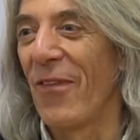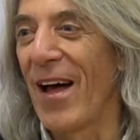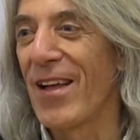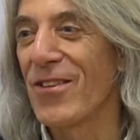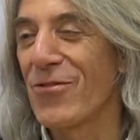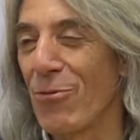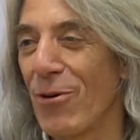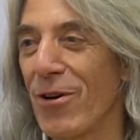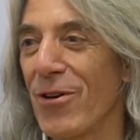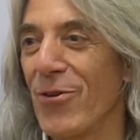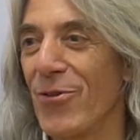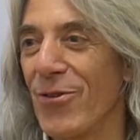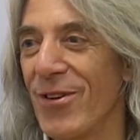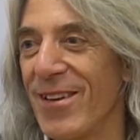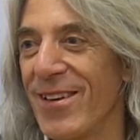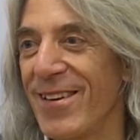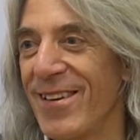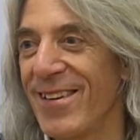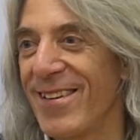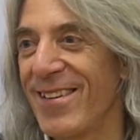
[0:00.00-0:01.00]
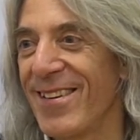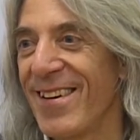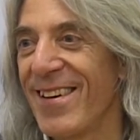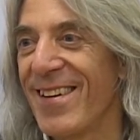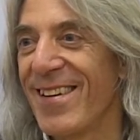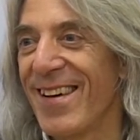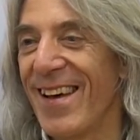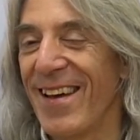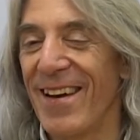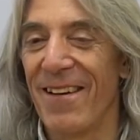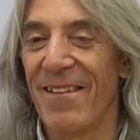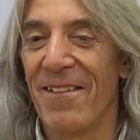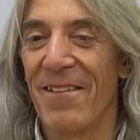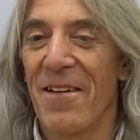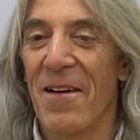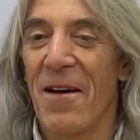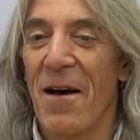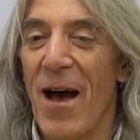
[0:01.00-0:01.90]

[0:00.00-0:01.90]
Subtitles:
That's what you need. Yeah. And